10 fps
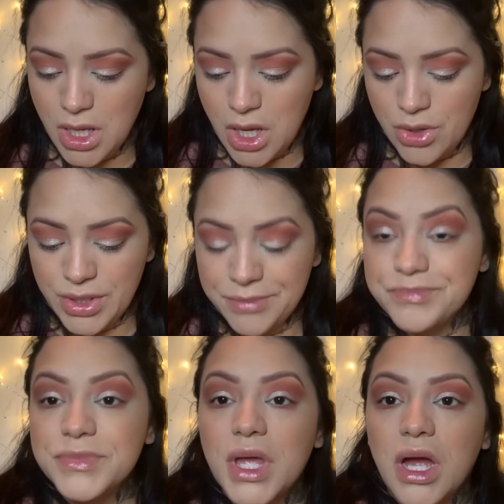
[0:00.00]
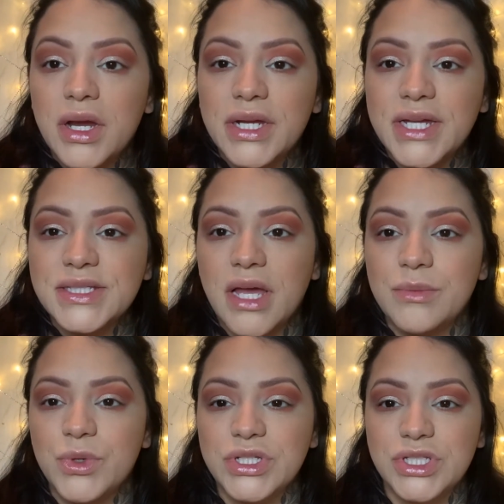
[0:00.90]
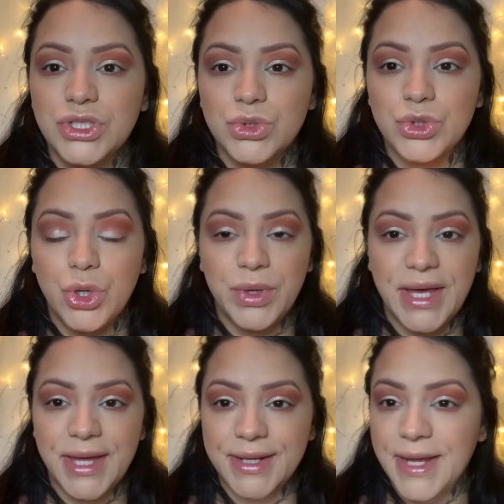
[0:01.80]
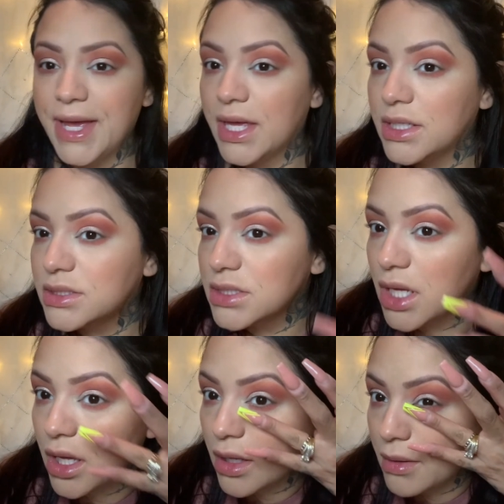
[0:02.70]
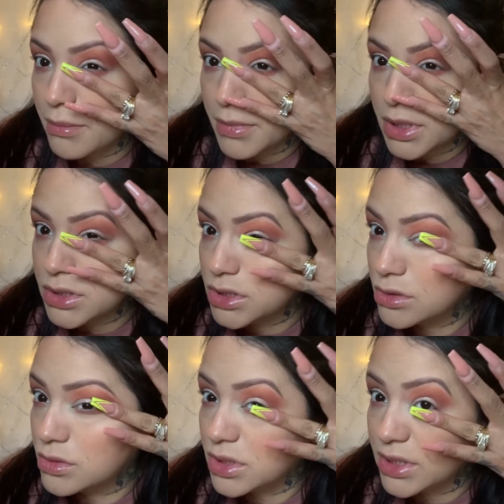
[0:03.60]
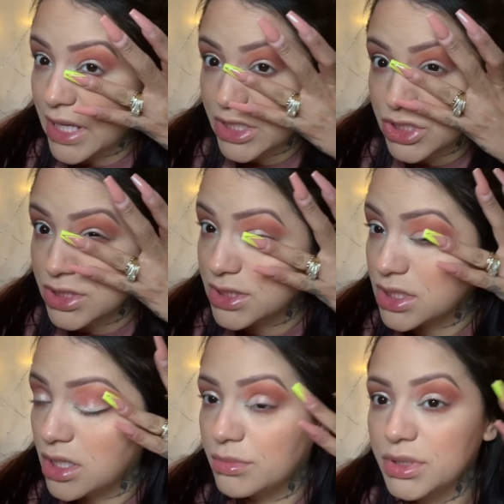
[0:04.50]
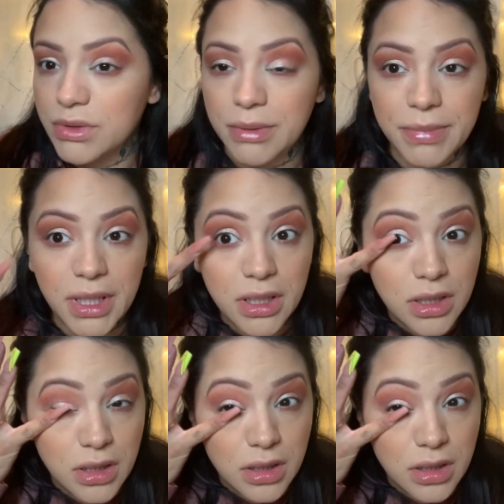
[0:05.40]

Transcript: Okay, all right guys, I'm going to go ahead and do lashes and I'll be right back.